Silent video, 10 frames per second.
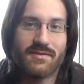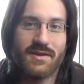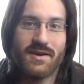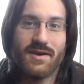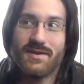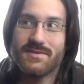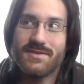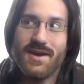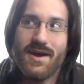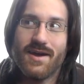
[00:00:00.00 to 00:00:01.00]
And then I asked,
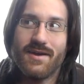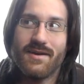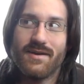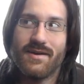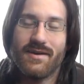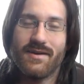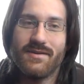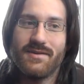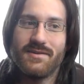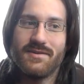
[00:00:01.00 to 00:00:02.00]
hey,
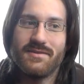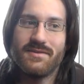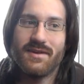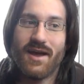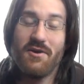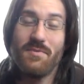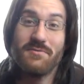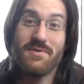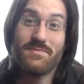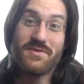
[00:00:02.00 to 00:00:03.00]
how
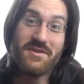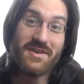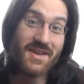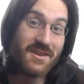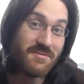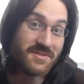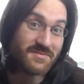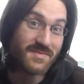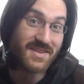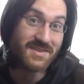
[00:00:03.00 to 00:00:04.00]
about we pre-order Heroes
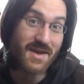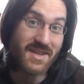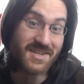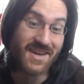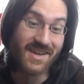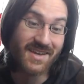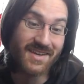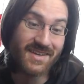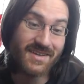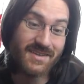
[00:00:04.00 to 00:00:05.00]
of Might and Magic?
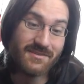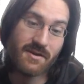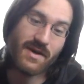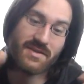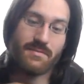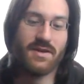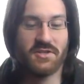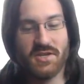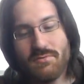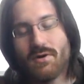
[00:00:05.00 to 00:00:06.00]
Or Might and
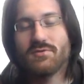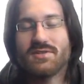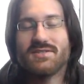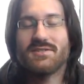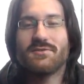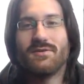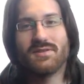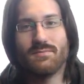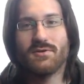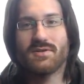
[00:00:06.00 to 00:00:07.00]
Magic Heroes, as it's called,
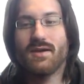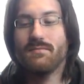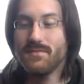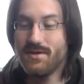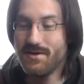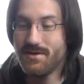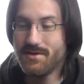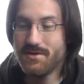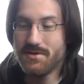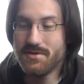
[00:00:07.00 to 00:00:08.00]
the board game.
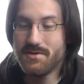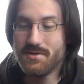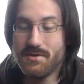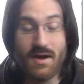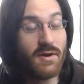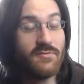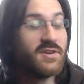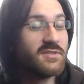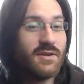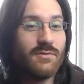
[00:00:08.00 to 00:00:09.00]
And my
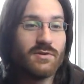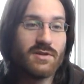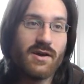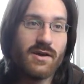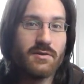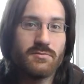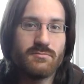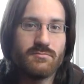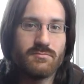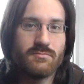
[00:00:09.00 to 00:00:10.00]
fiancé was like,
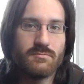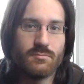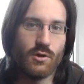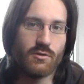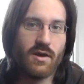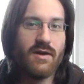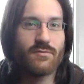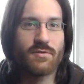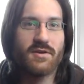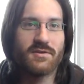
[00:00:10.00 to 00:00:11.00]
well, okay, if
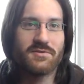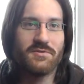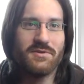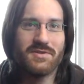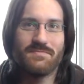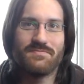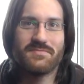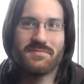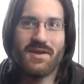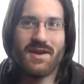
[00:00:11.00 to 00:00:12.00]
you think it's good.
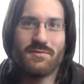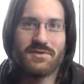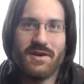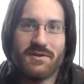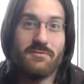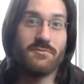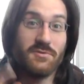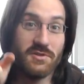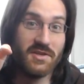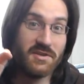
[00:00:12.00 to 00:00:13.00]
And I was like, oh, good,
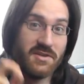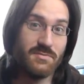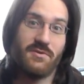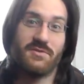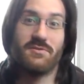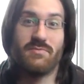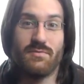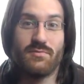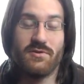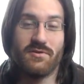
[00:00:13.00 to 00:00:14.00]
she said yes, because I already
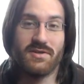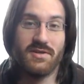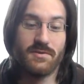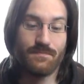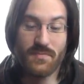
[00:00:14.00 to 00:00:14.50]
pre-ordered it.